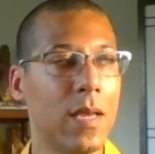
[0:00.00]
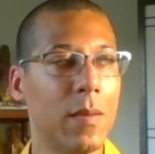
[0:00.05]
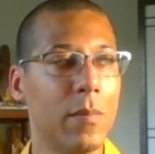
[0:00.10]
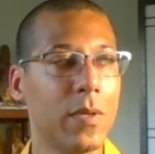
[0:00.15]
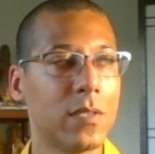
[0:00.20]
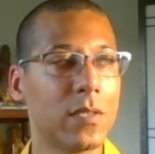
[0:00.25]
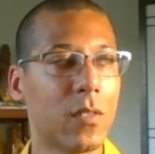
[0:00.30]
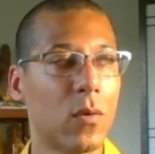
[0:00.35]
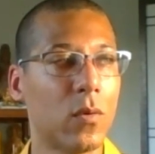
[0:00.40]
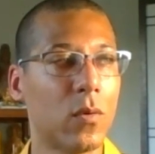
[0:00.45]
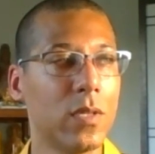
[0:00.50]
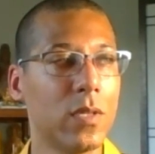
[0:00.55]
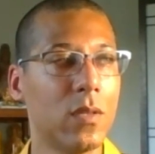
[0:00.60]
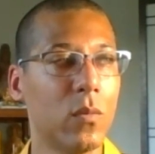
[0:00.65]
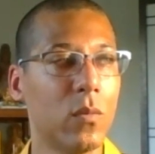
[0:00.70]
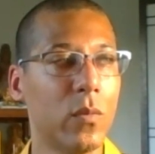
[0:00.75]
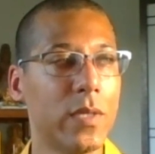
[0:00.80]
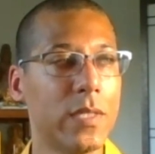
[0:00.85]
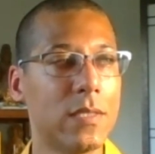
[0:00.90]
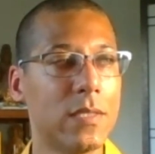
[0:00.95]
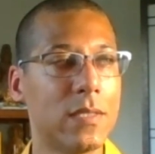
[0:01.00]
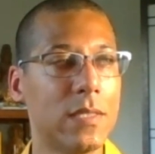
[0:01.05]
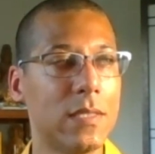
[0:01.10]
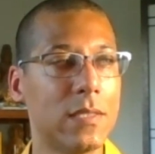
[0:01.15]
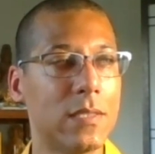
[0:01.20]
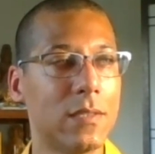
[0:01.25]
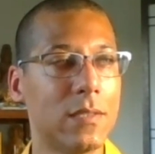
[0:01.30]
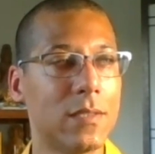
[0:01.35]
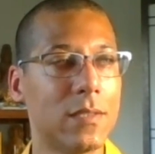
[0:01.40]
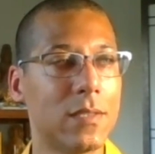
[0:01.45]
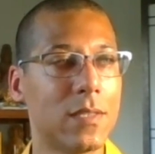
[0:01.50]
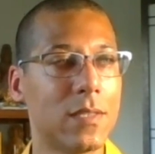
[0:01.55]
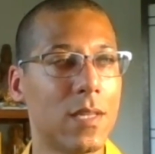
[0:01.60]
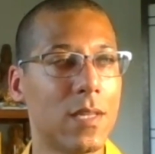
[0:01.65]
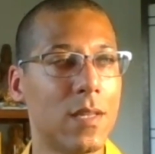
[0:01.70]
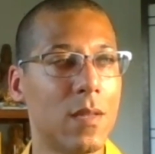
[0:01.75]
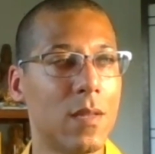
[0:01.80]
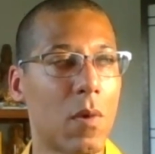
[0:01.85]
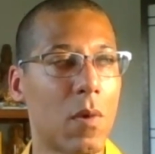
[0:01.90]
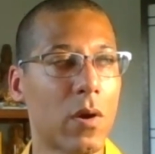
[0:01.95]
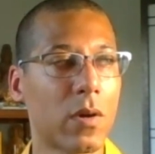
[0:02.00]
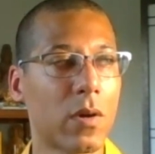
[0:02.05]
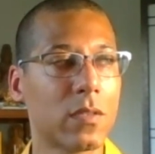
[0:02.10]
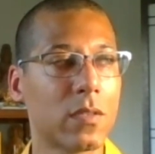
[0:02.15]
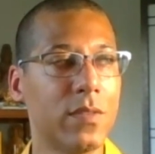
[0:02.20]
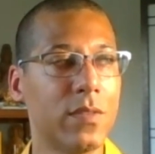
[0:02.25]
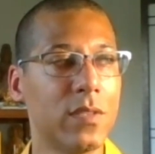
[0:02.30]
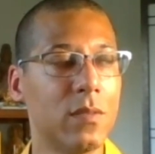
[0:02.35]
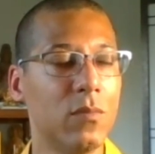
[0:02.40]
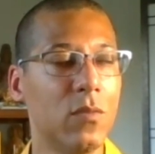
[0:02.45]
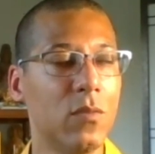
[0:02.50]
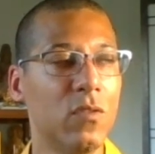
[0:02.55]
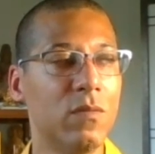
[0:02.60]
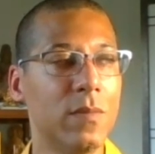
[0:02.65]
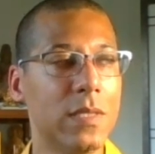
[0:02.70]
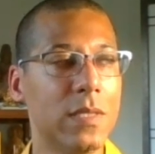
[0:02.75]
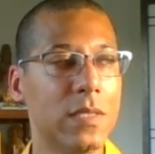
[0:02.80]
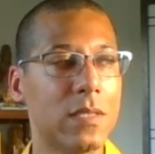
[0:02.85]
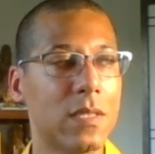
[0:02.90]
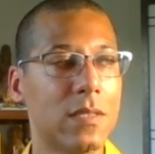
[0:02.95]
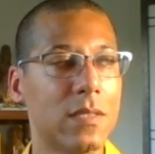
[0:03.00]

Because only the wind ceases, the marks of its movements